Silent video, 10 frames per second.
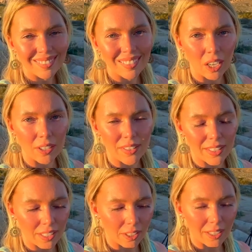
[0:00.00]

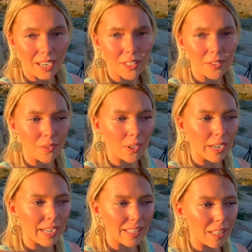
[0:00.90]
Honestly, couldn't ask for
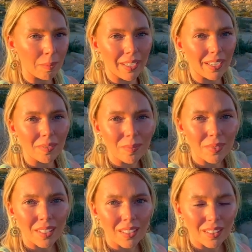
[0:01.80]
anything better.
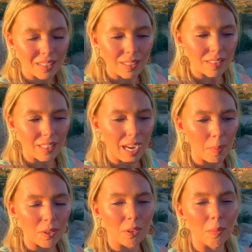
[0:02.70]
This is the
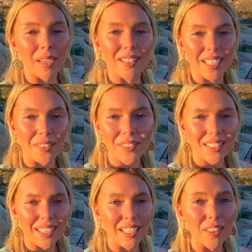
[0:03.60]
absolute best gift
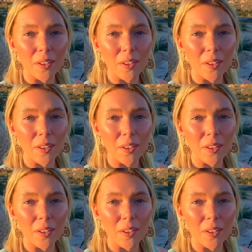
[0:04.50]
in the